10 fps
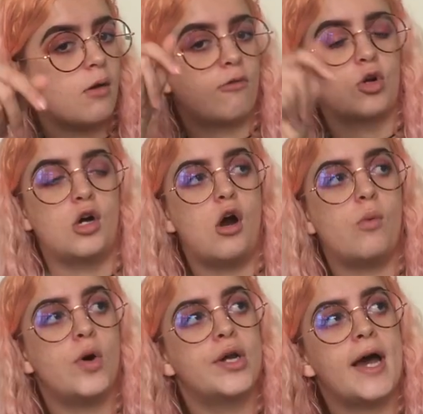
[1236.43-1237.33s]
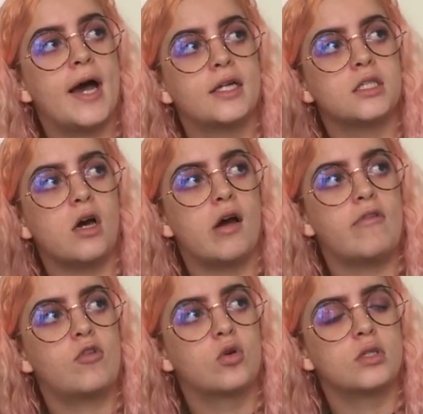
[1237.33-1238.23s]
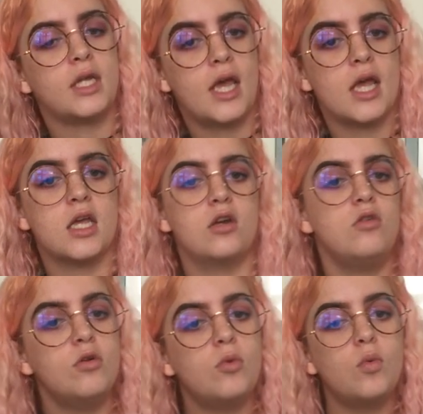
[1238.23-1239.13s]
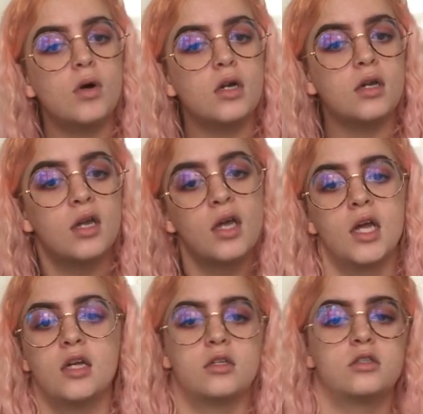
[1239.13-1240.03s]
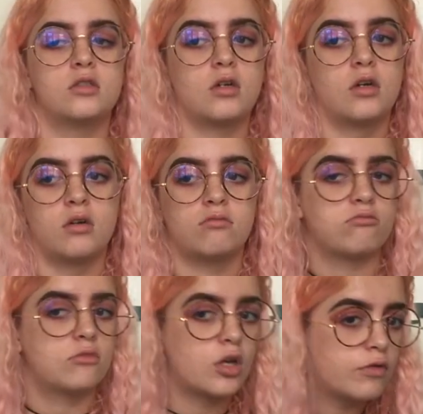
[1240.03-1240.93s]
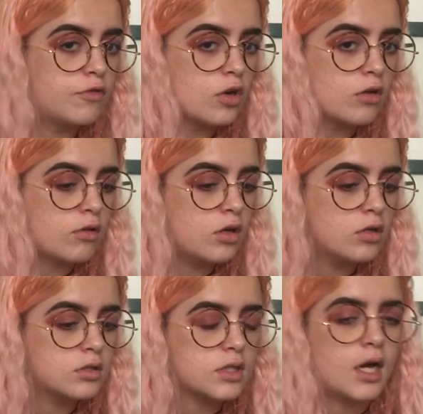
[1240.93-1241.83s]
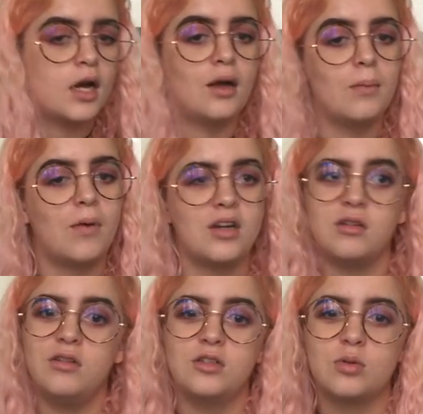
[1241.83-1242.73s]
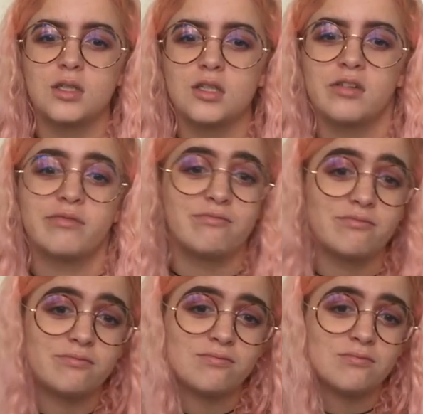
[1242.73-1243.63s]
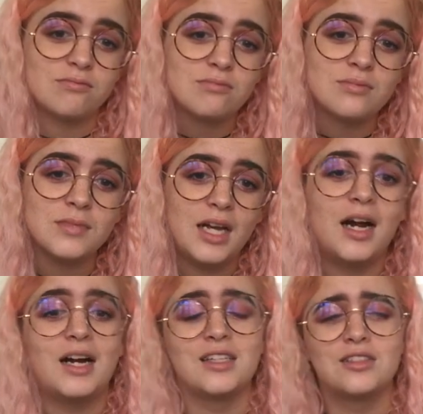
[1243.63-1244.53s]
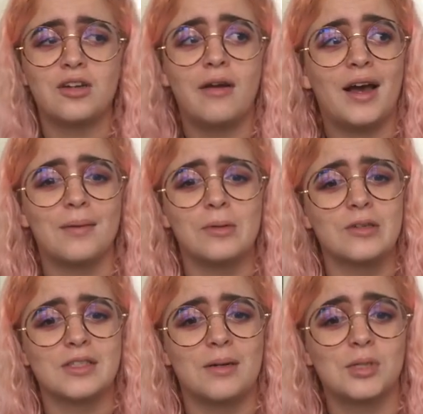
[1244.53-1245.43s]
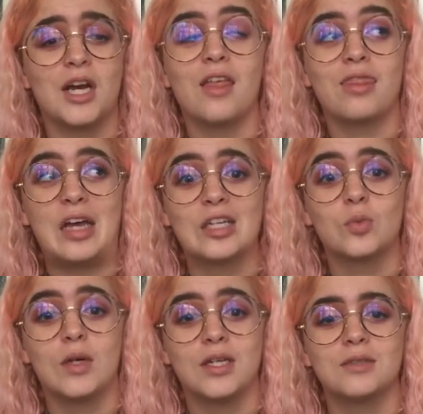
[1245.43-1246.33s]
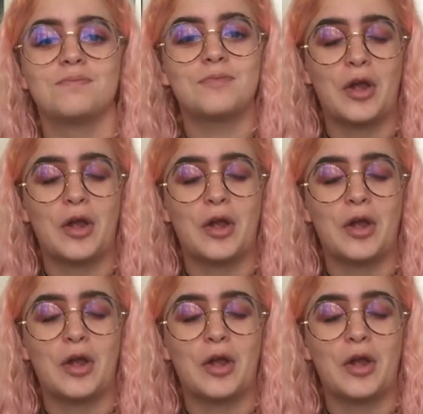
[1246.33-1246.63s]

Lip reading: I've got an art one and I've got a normal one, so go follow those. I don't use Twitter, and don't add me on Snapchat, that's weird.